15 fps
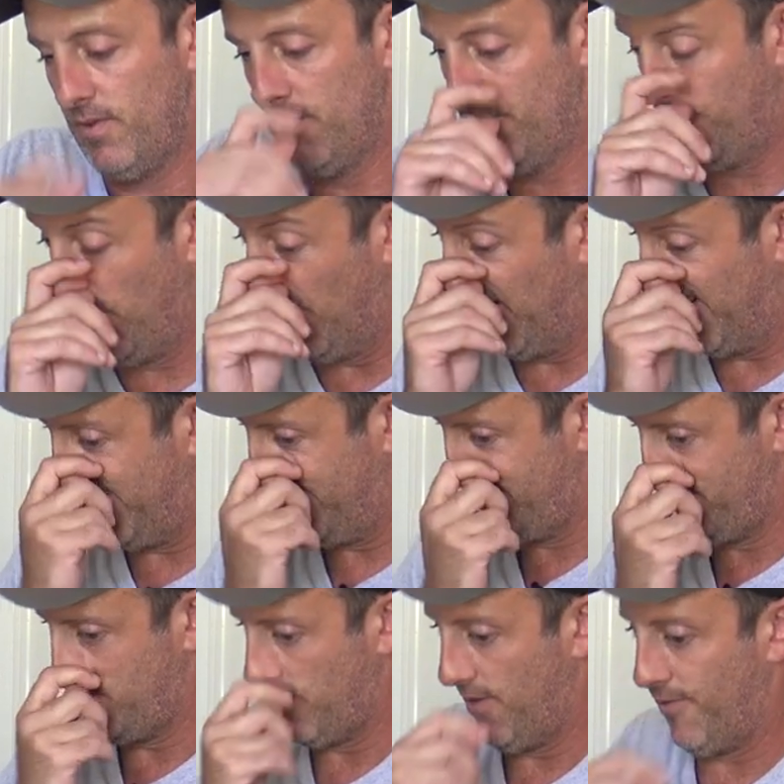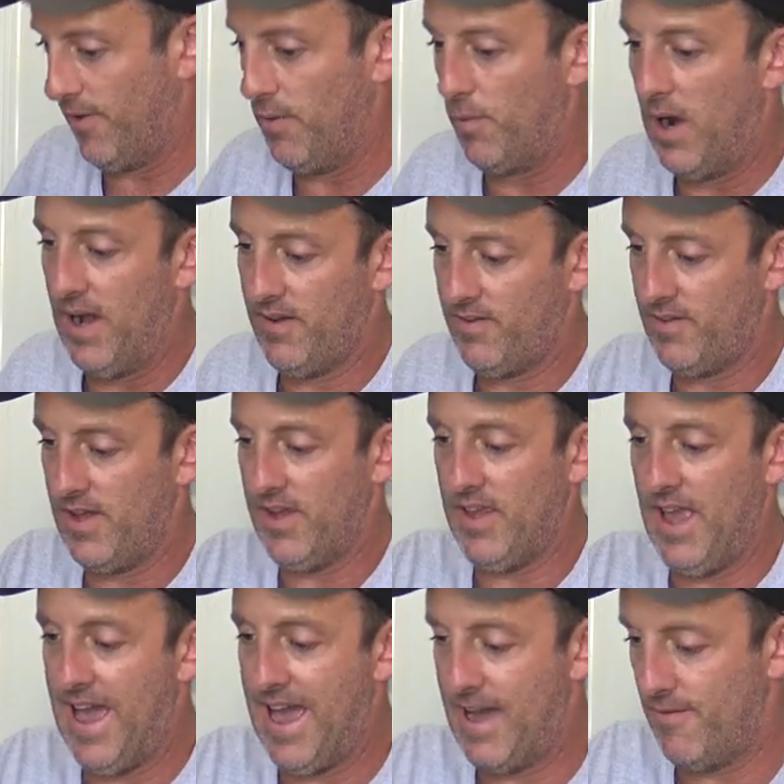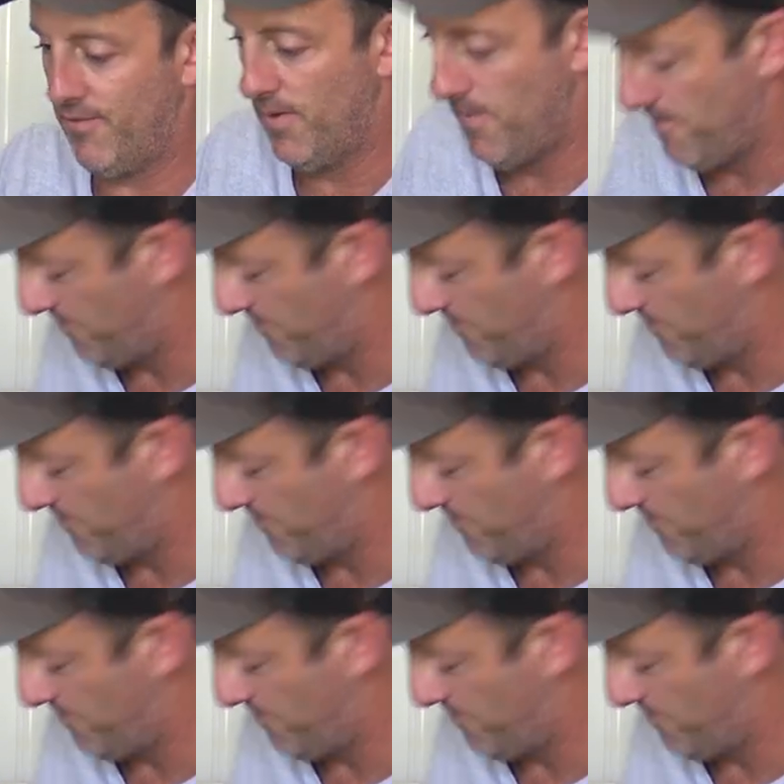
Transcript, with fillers: for the three watts that you have,